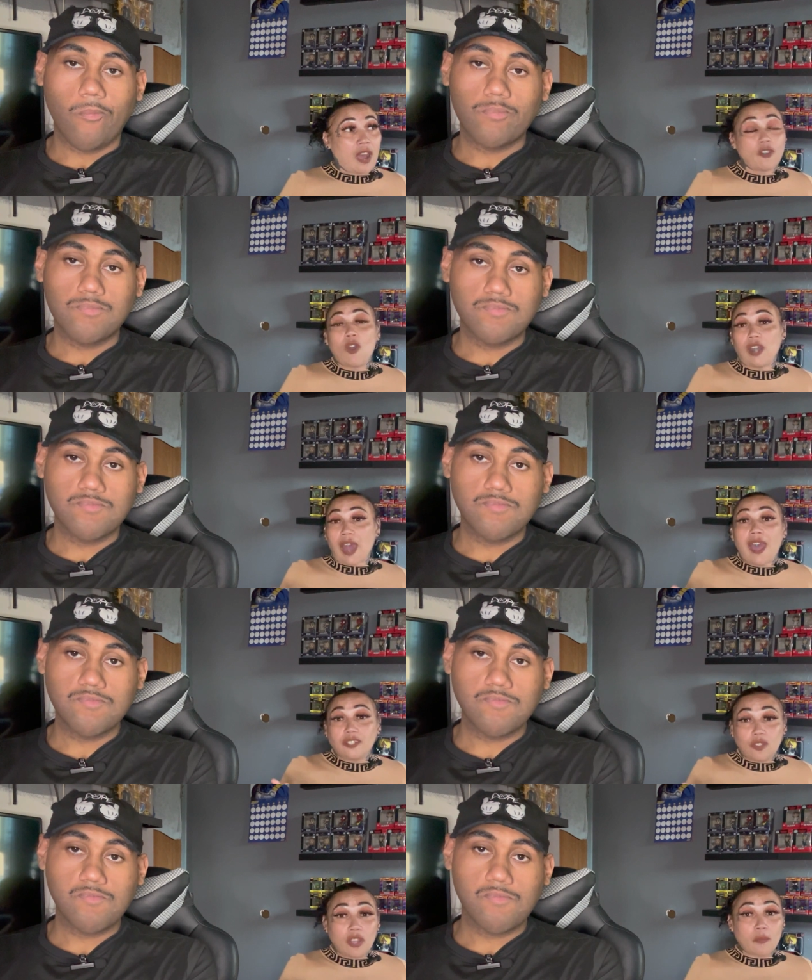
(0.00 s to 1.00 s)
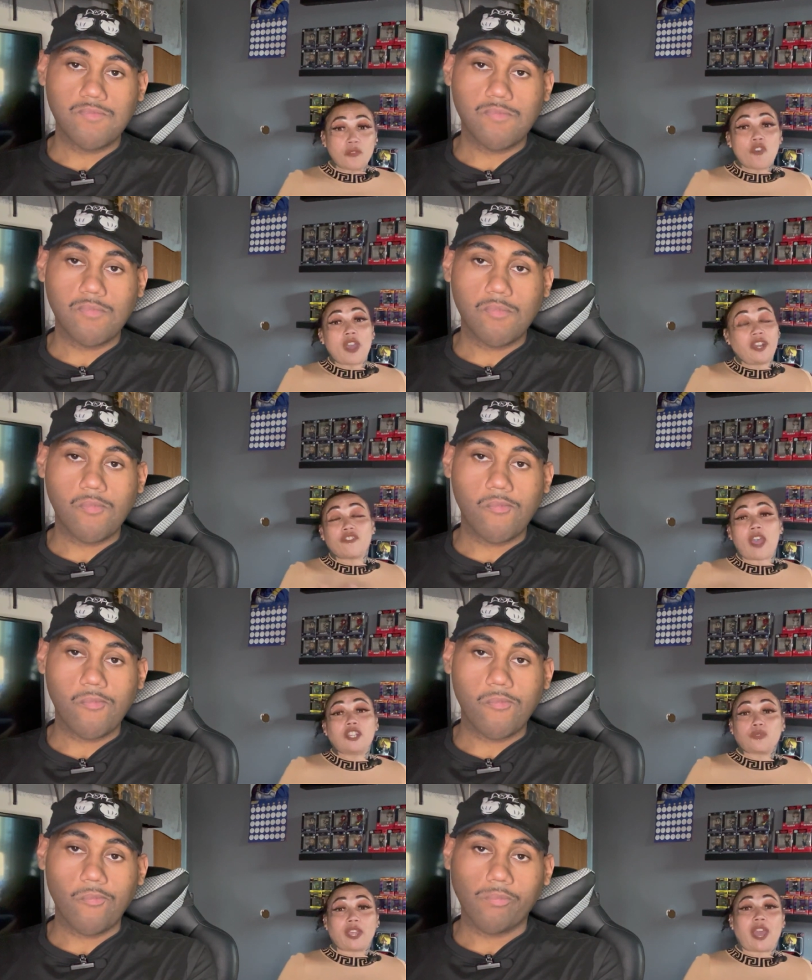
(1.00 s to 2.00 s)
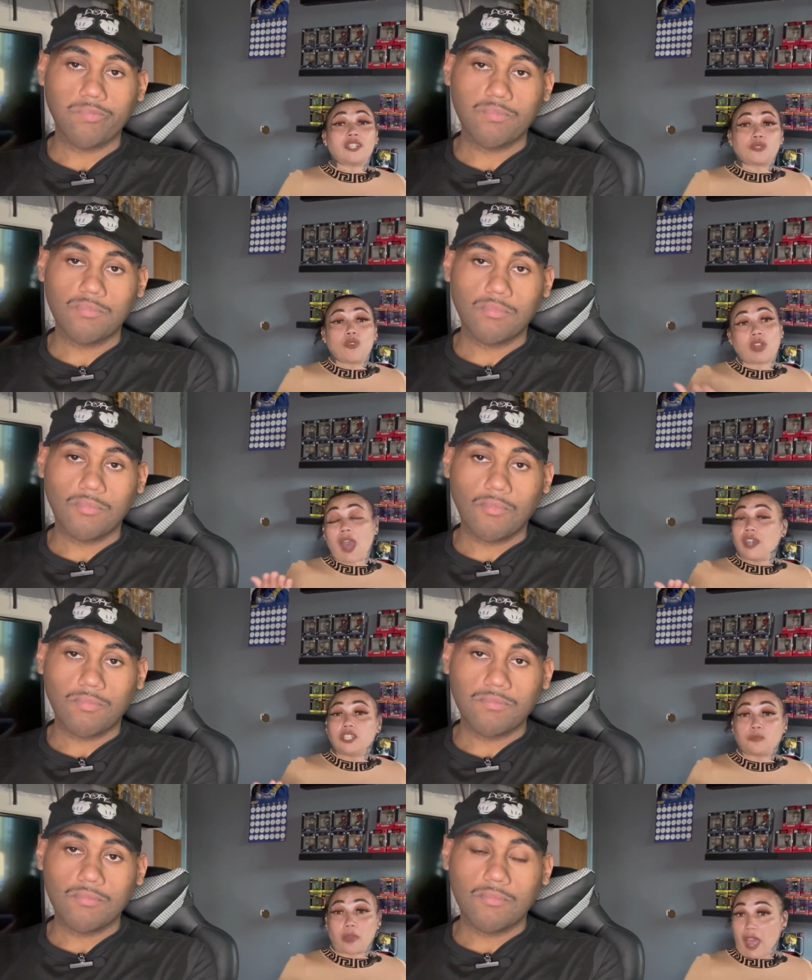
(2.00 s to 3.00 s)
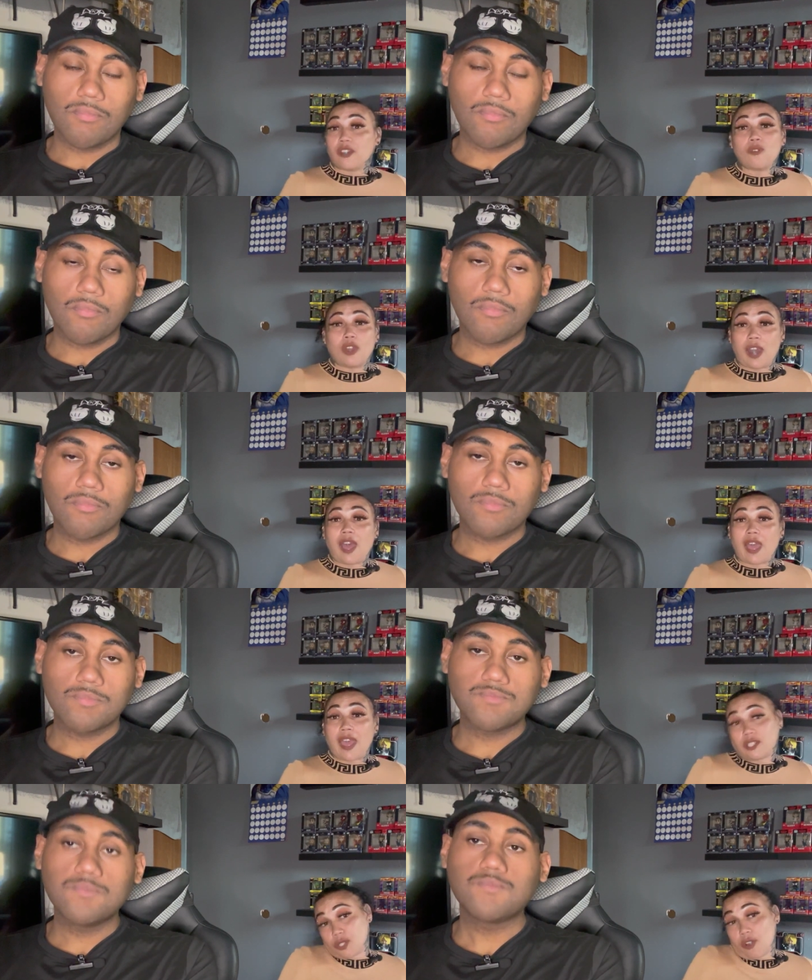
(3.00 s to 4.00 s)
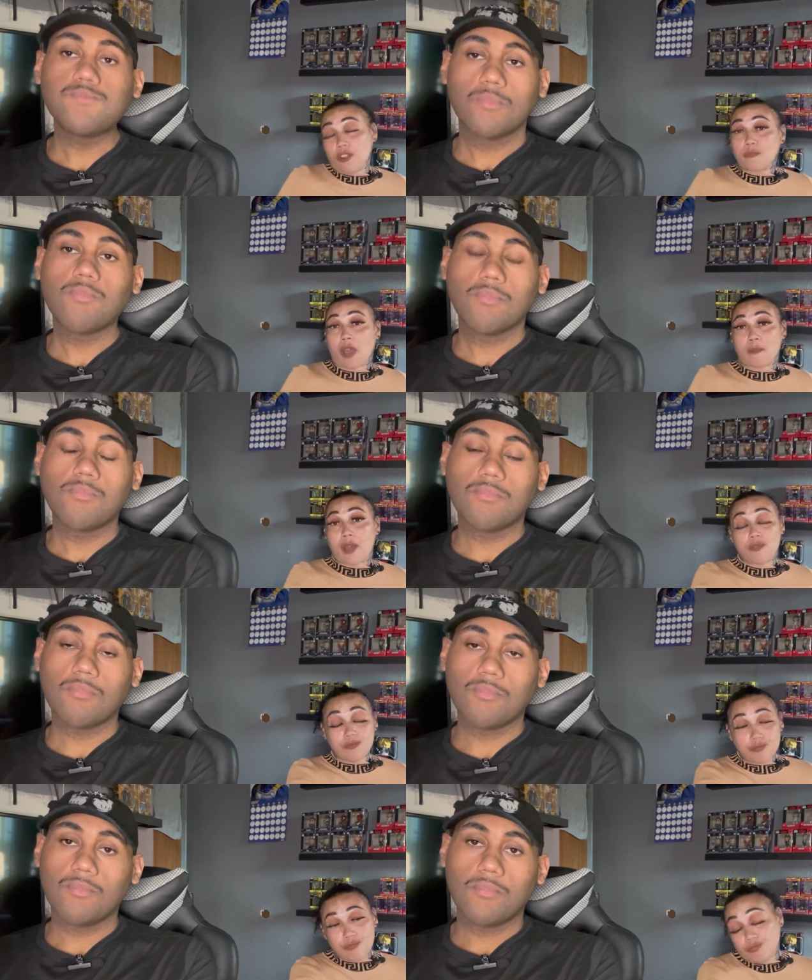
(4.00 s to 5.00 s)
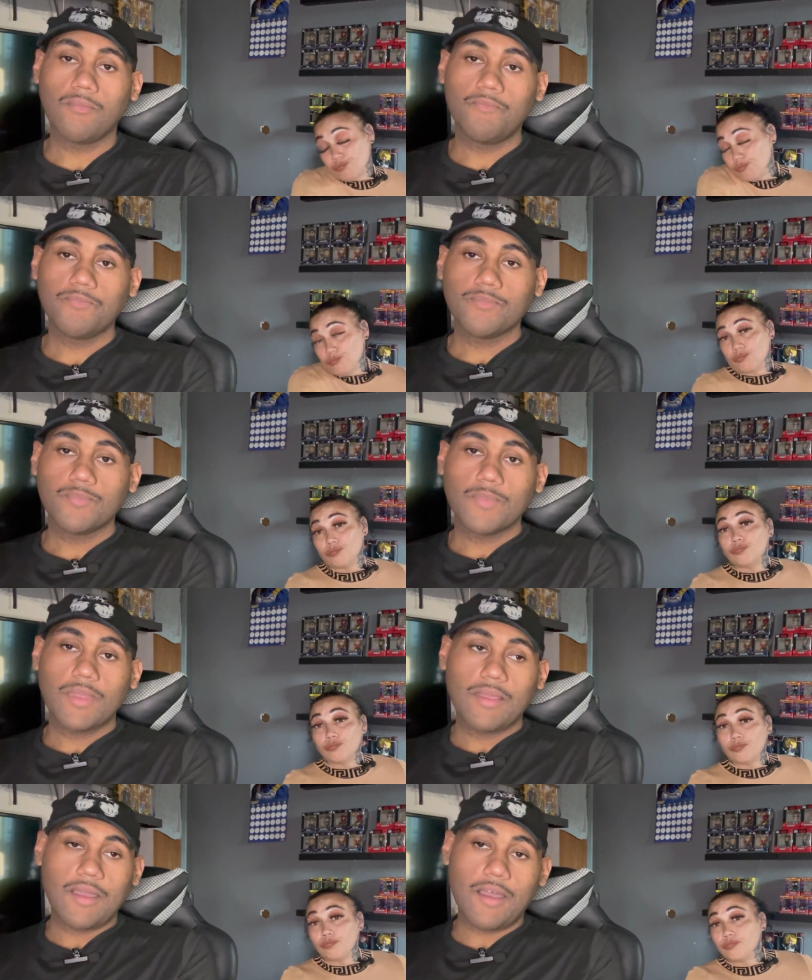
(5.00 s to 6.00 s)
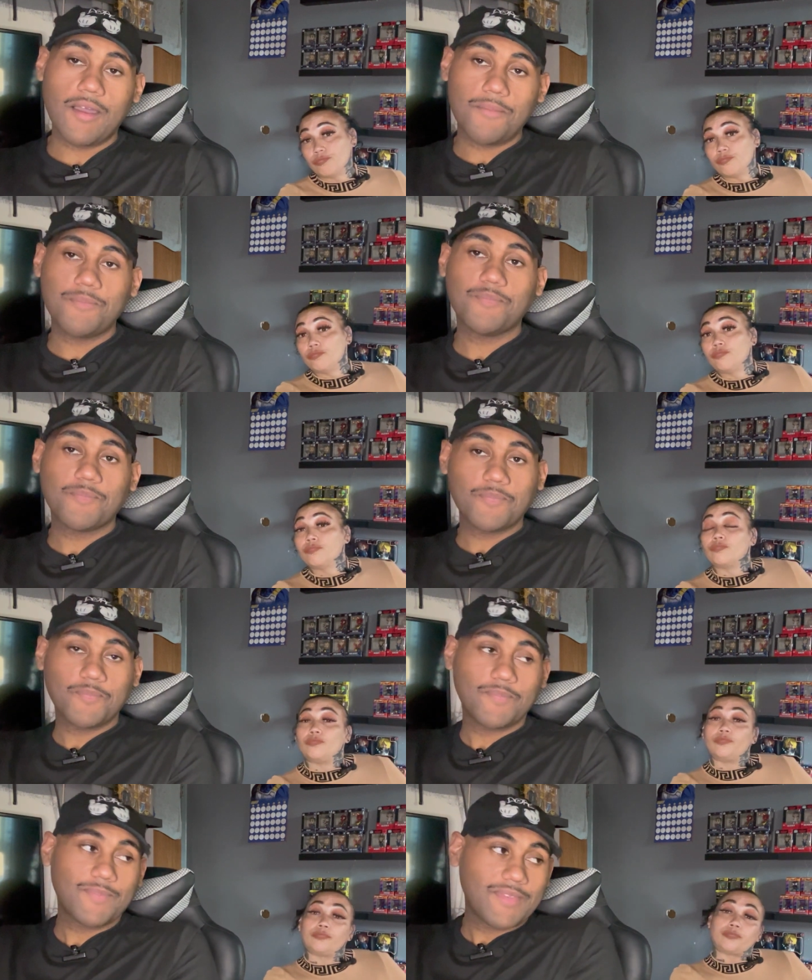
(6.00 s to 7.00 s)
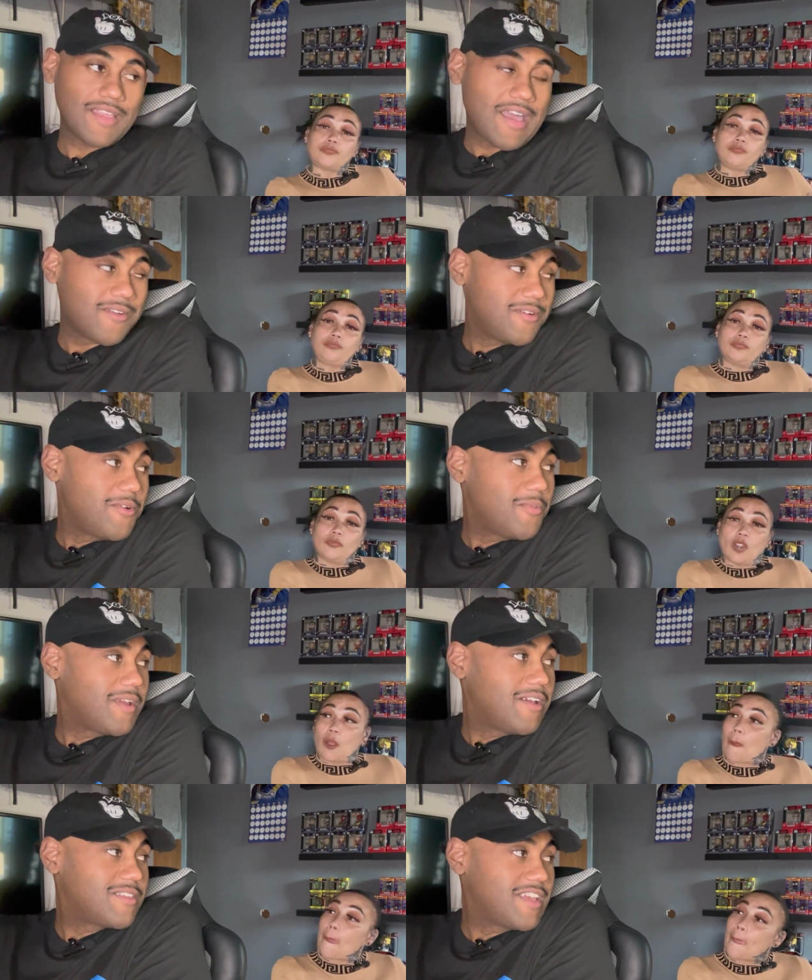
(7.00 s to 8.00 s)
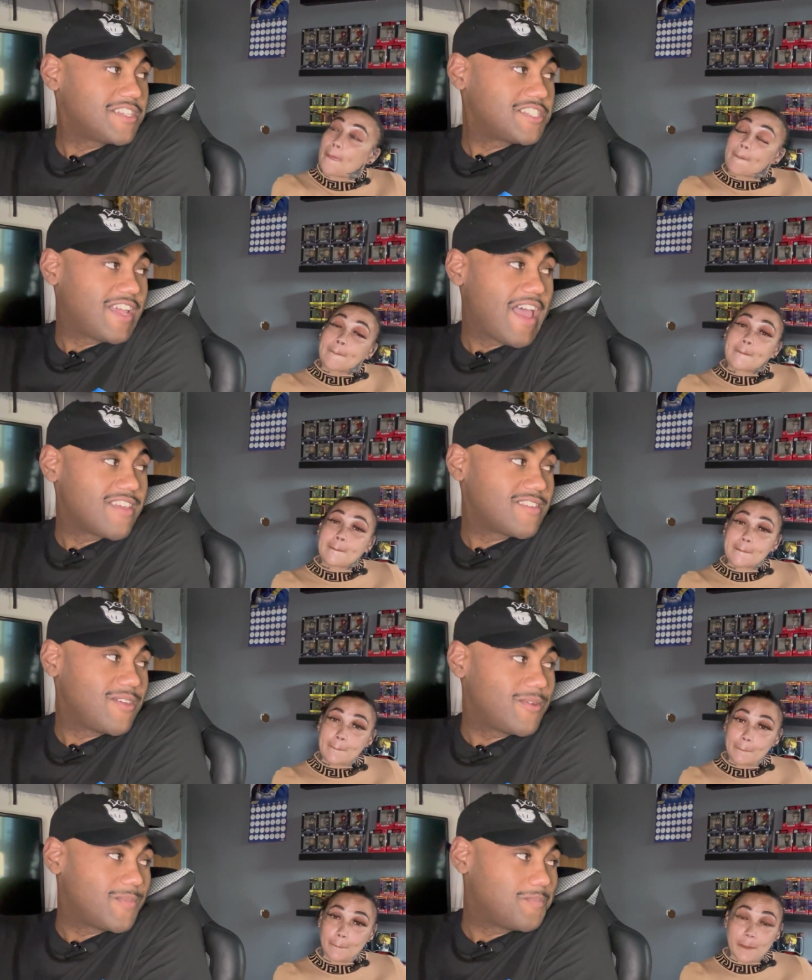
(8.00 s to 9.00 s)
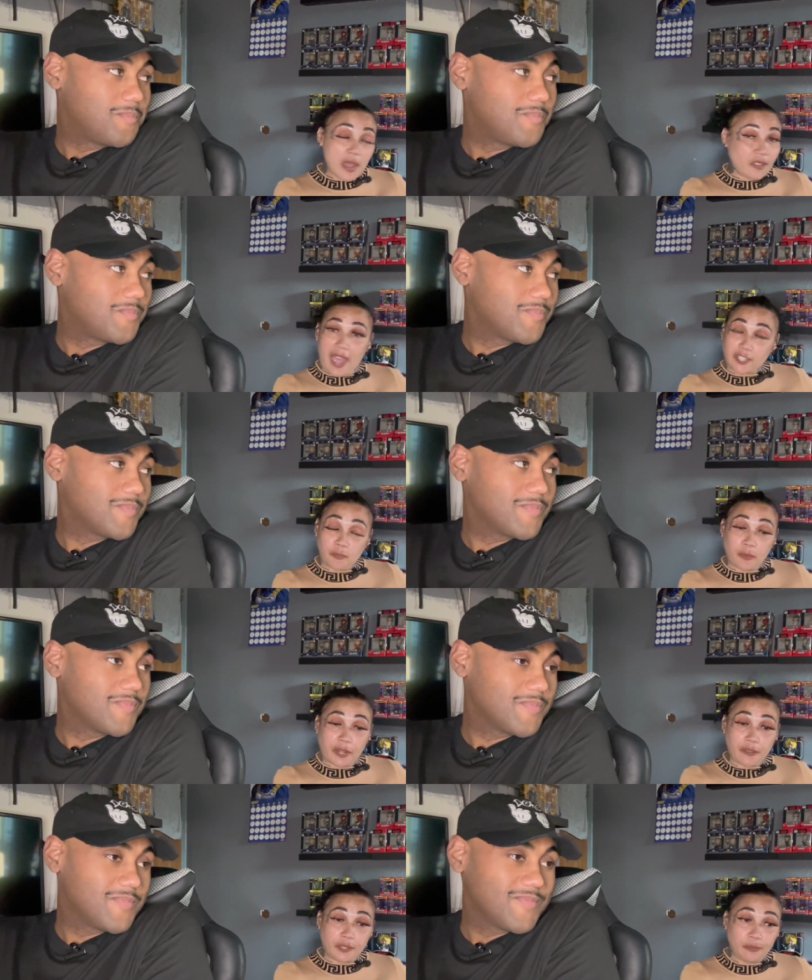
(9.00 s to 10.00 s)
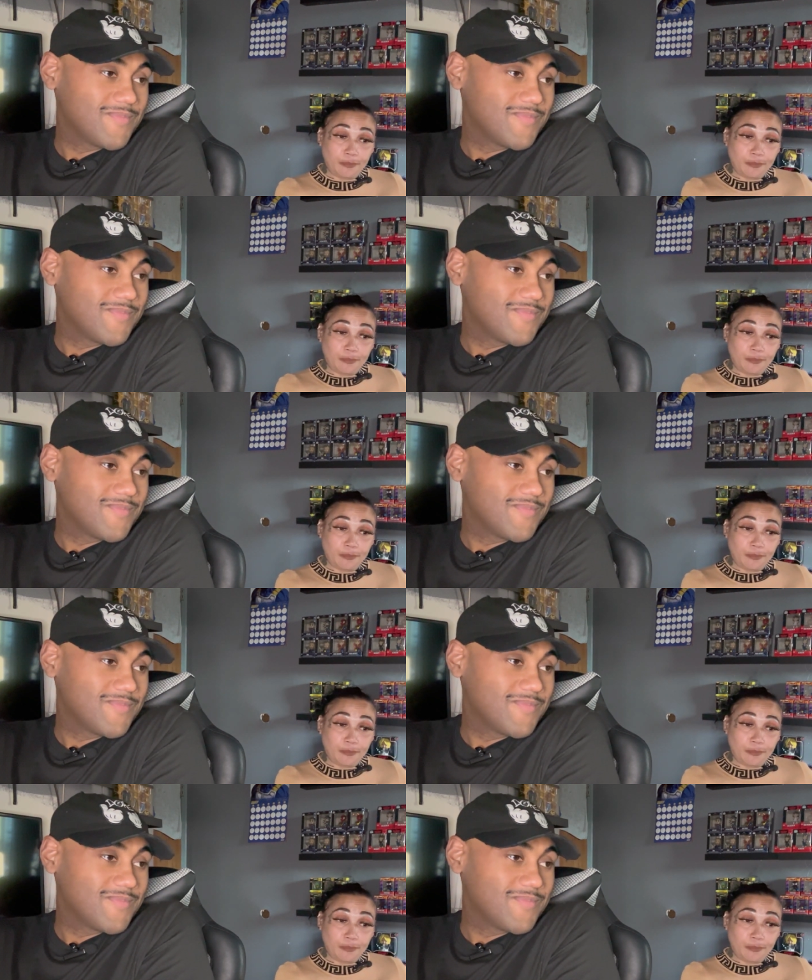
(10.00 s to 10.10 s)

Speaker 1: I know a lot. Don't get me wrong, I didn't graduate high school, college, but I know a lot. I had to learn on my own.
Speaker 2: Um, I don't know what else I should ask you.
Speaker 1: Ask me whatever.